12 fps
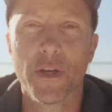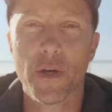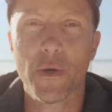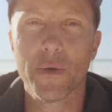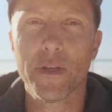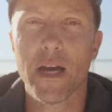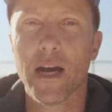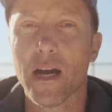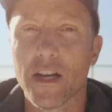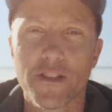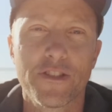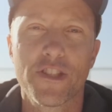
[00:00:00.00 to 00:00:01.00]
own,
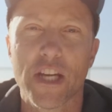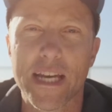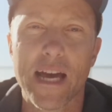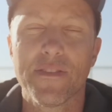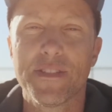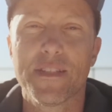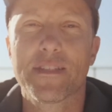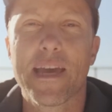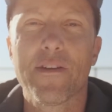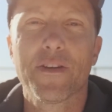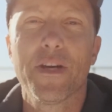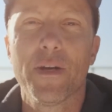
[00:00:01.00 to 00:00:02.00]
uh, check out the
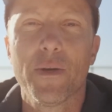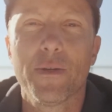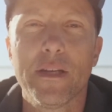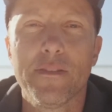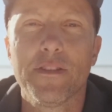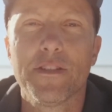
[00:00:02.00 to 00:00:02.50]
discount code in the